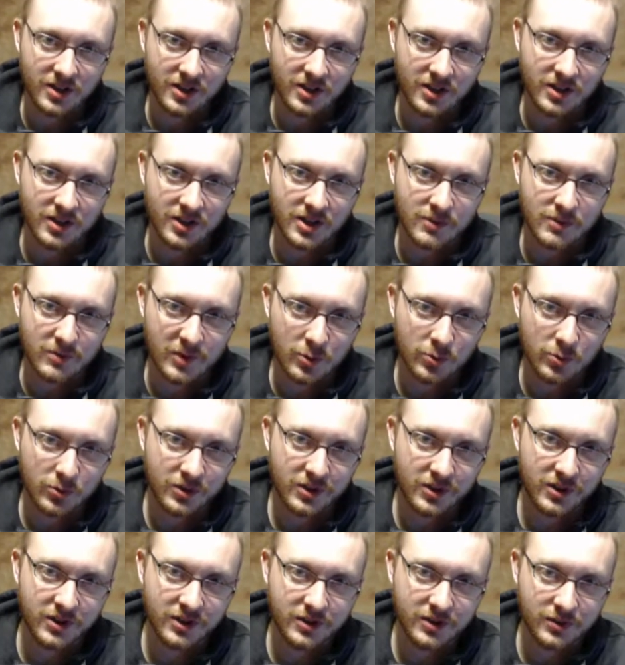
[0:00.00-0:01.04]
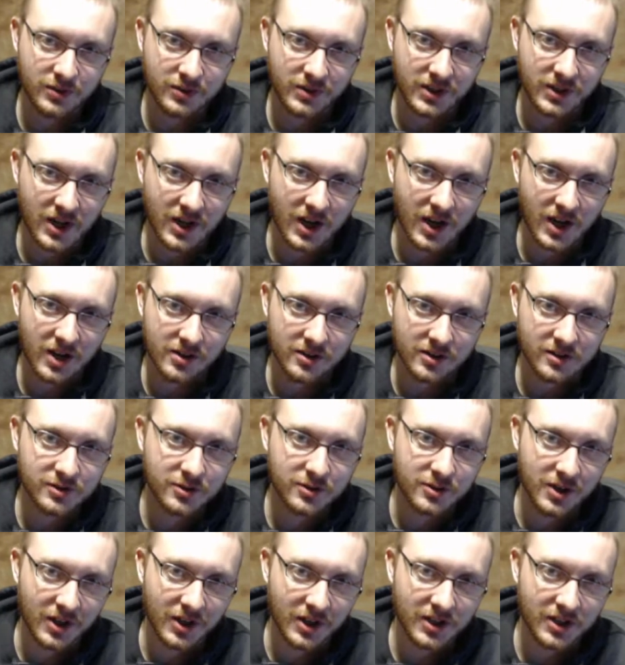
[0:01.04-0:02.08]
and at my work it's really hot. There's
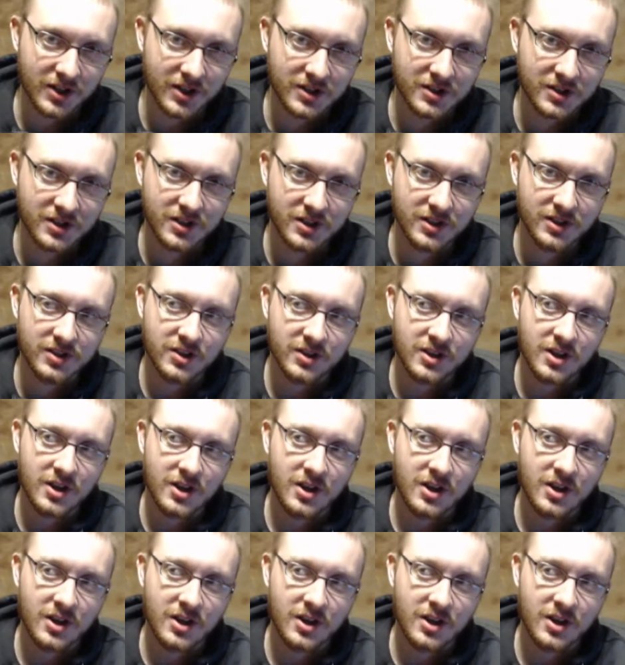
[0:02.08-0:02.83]
no air conditioning.